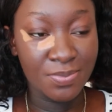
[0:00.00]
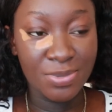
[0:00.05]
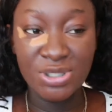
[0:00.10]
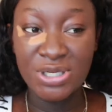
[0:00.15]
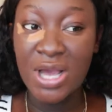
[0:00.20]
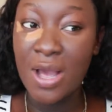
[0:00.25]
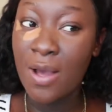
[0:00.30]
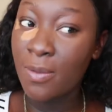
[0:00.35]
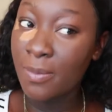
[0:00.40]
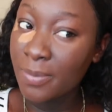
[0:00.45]

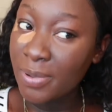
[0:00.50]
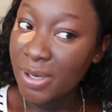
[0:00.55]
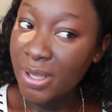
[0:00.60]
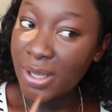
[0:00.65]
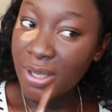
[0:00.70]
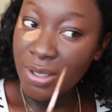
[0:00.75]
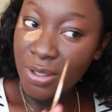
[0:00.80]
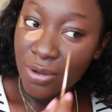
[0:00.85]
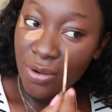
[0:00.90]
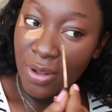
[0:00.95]

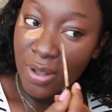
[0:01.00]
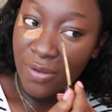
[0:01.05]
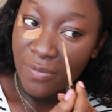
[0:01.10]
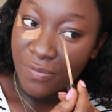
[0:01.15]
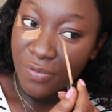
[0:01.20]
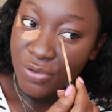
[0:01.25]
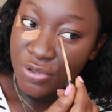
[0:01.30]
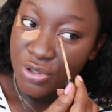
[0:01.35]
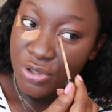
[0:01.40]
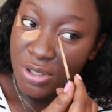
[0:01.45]
downplaying your
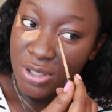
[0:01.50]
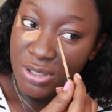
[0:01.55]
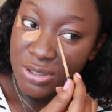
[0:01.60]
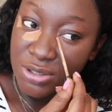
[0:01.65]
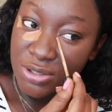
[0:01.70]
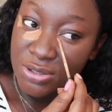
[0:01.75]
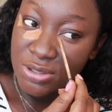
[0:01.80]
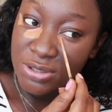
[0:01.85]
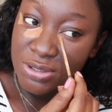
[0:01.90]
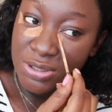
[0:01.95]
effort. You
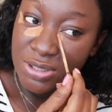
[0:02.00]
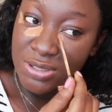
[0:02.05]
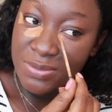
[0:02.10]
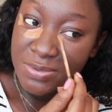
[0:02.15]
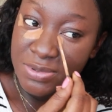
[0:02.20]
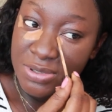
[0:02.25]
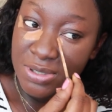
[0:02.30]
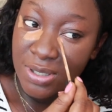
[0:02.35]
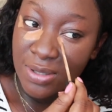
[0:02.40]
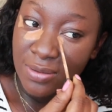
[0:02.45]
just
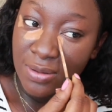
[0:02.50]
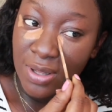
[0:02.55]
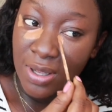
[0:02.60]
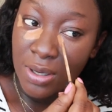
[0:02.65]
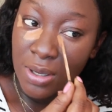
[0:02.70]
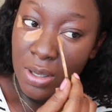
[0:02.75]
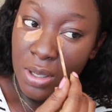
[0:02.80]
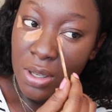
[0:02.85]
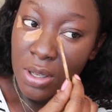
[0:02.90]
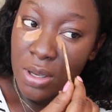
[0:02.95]
keep saying
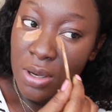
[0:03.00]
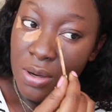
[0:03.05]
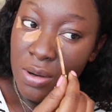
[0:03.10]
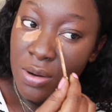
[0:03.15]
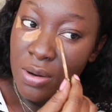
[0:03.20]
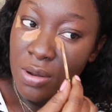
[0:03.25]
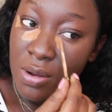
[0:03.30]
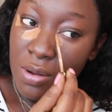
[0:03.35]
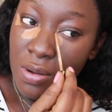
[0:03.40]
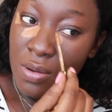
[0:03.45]
that,
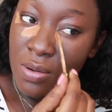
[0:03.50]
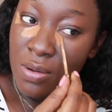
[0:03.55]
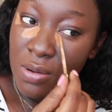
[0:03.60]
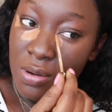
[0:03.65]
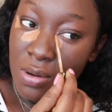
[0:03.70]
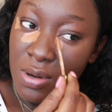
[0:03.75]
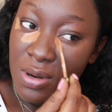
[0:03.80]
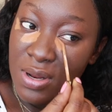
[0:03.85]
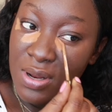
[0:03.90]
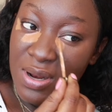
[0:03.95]

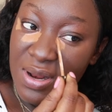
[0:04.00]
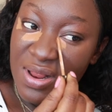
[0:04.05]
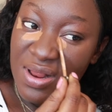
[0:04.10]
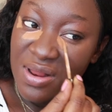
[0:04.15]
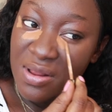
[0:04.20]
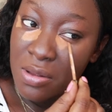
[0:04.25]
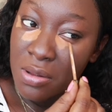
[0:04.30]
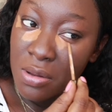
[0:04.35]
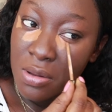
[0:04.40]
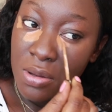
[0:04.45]

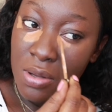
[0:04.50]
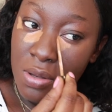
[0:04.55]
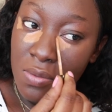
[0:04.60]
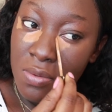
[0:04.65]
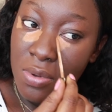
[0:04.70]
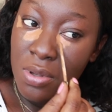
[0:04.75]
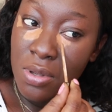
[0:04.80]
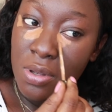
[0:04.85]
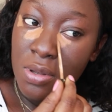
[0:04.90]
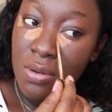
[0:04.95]
no,
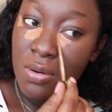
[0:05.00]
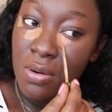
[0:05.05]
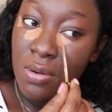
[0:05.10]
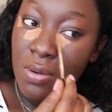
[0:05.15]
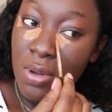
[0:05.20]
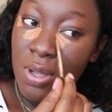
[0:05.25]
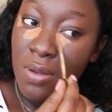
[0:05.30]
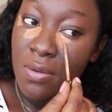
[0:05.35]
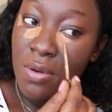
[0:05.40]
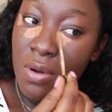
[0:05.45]
even you
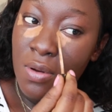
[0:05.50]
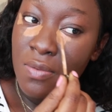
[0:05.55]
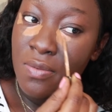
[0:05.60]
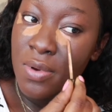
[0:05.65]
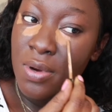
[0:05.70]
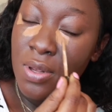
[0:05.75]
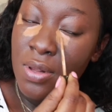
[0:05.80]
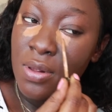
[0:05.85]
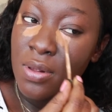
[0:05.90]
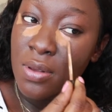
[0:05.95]
don't have
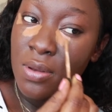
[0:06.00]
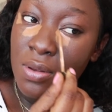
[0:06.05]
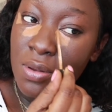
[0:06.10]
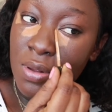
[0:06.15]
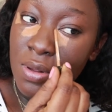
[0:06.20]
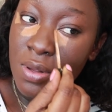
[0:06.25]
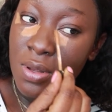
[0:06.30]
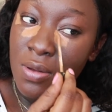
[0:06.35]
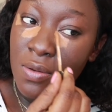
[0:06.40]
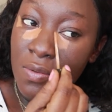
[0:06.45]
confidence in
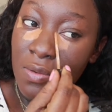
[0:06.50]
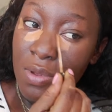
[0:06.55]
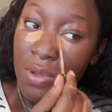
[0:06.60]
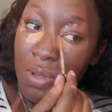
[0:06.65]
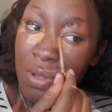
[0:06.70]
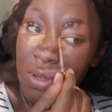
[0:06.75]
yourself.